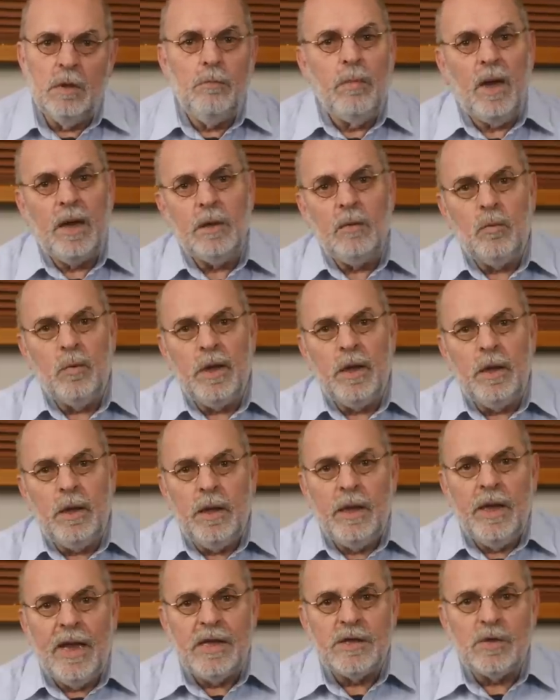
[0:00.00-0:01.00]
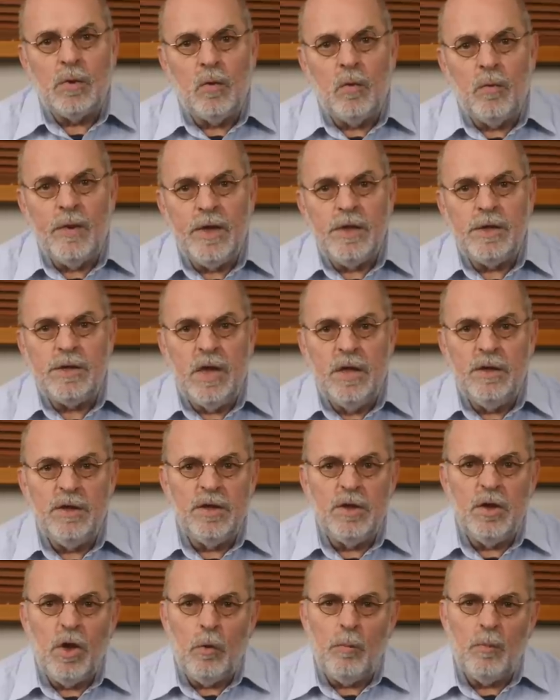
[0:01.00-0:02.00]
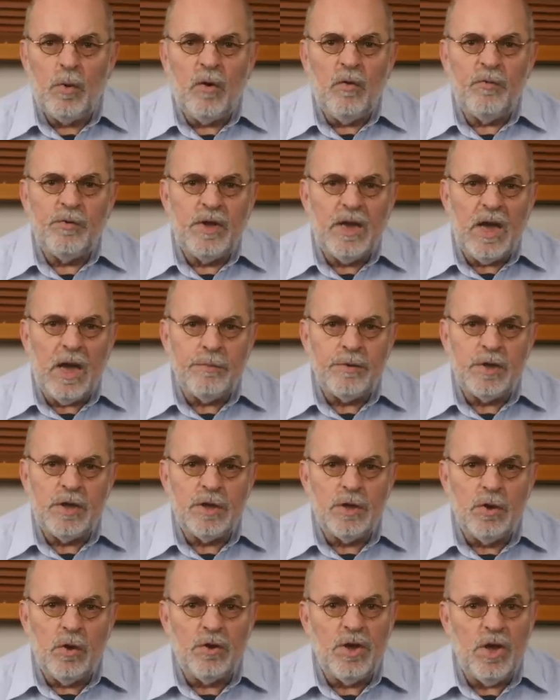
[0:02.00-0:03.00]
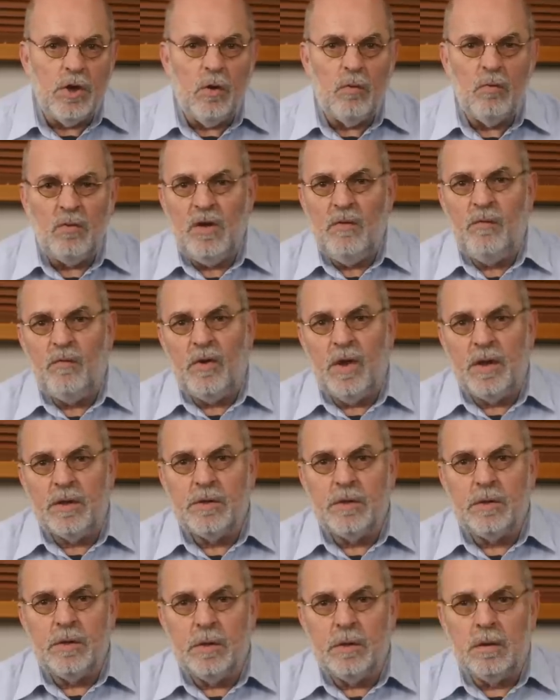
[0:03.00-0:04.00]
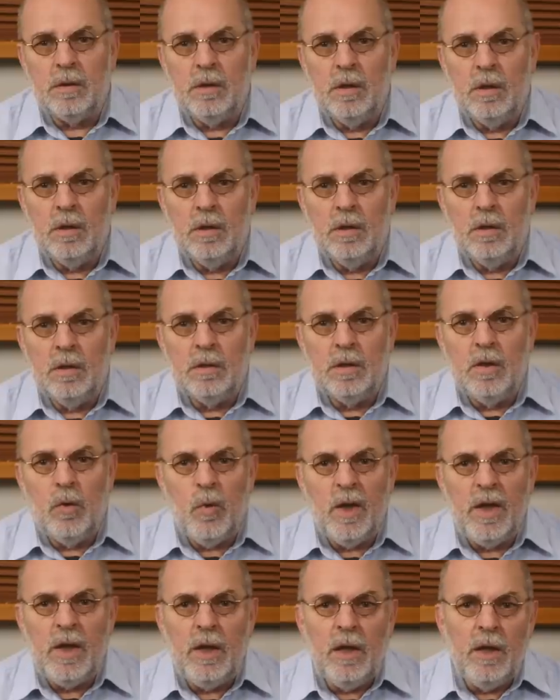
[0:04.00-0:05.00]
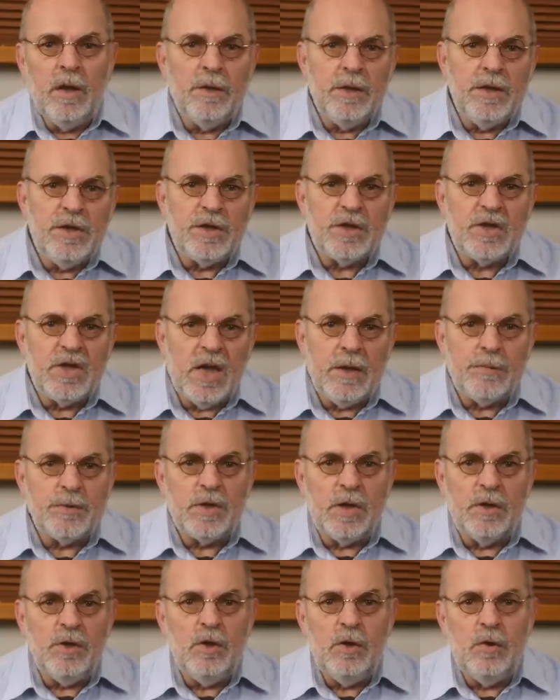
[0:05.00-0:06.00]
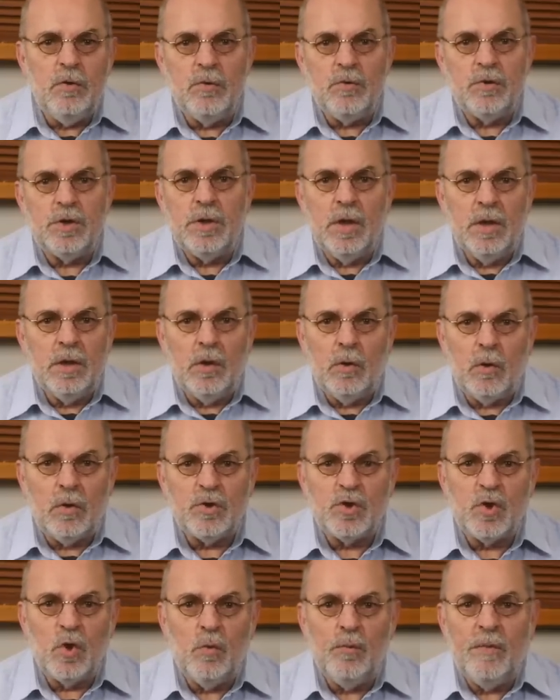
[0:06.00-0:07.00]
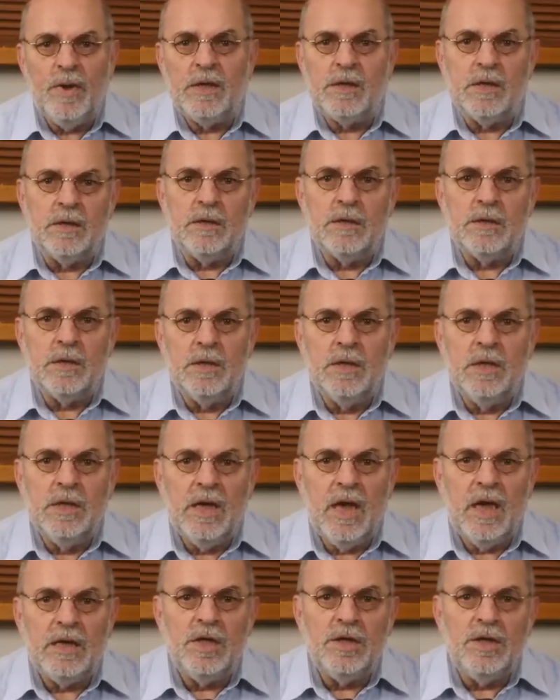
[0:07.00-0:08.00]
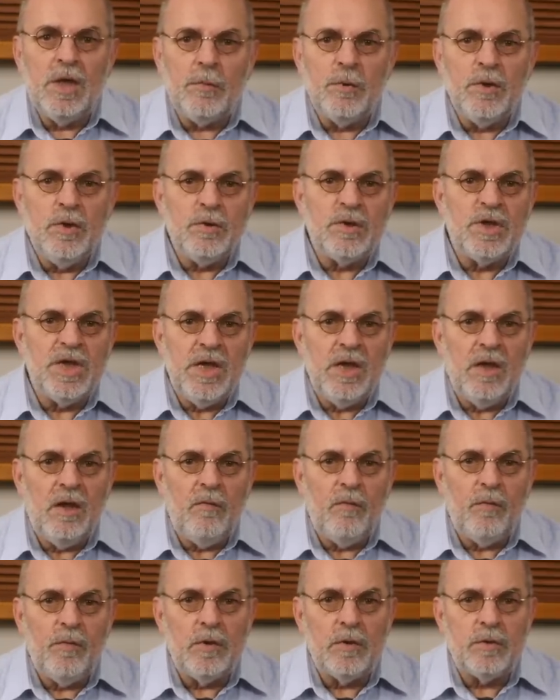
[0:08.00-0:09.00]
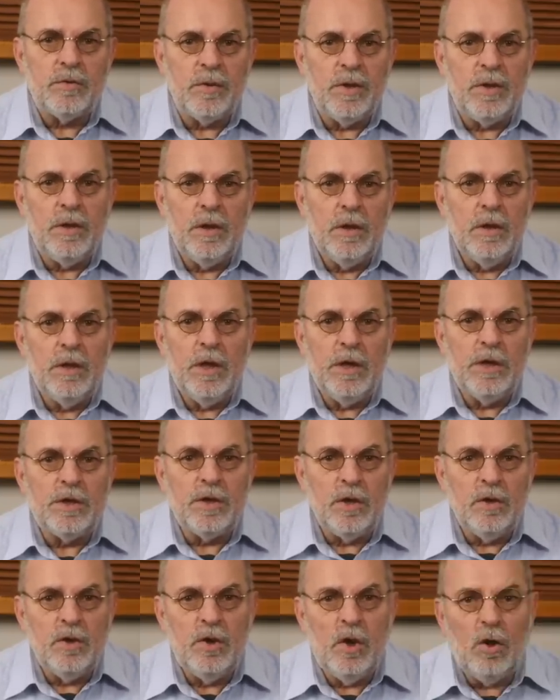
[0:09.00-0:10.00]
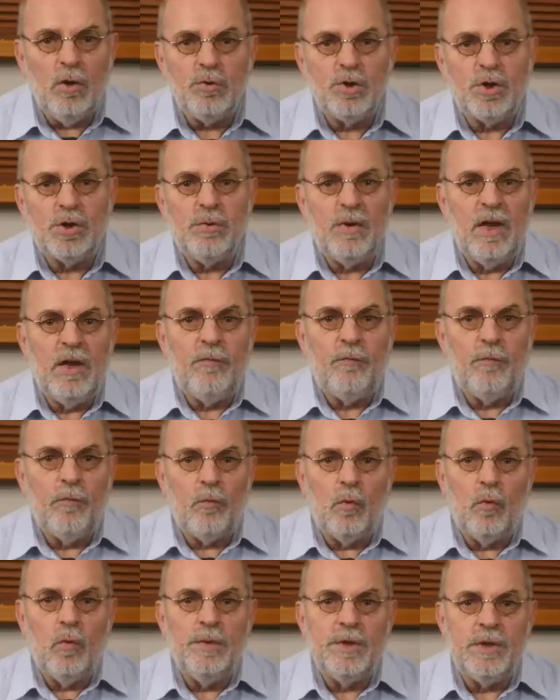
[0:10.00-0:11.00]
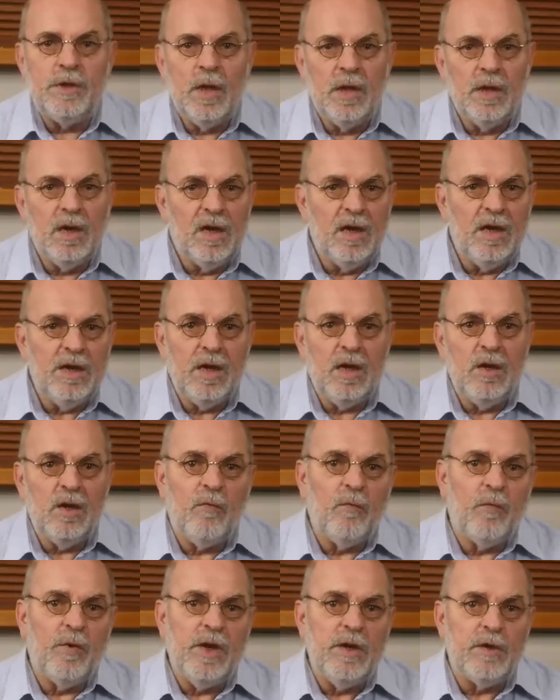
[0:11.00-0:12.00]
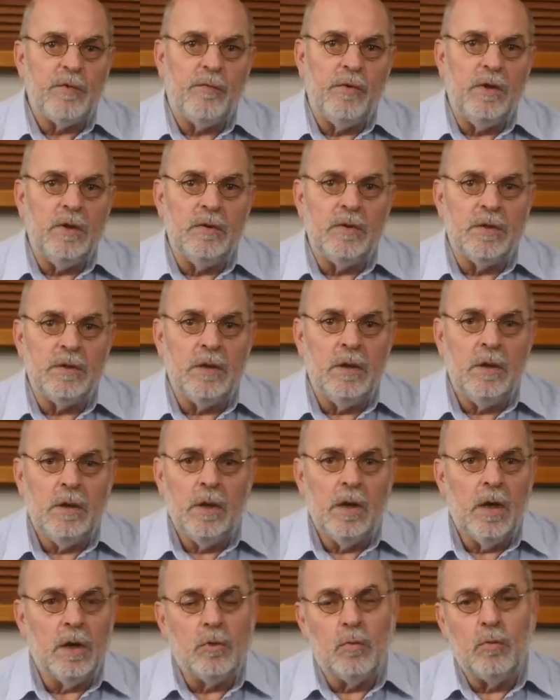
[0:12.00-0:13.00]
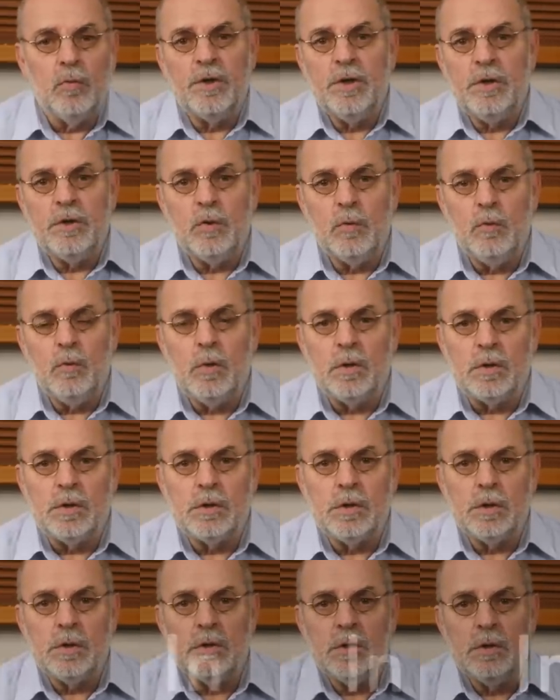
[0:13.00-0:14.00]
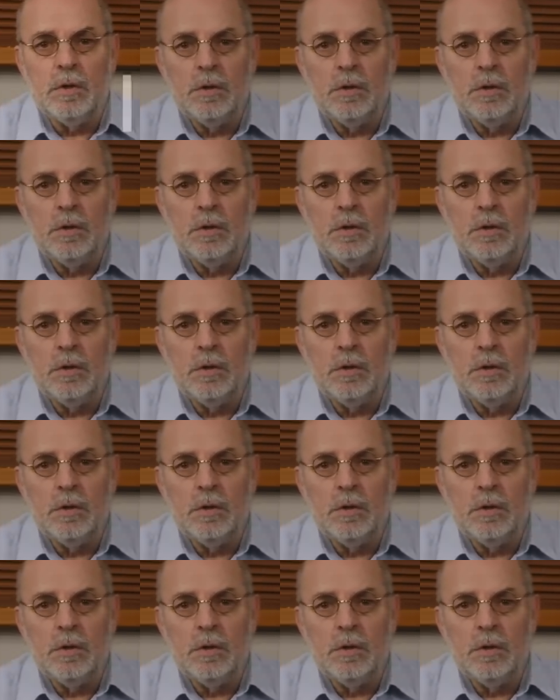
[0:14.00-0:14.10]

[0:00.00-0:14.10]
By the way, as always, the number of taps is not the only factor. The way these taps are used also matters and the WTA filtering is no straightforward linear phase filter according to Watts.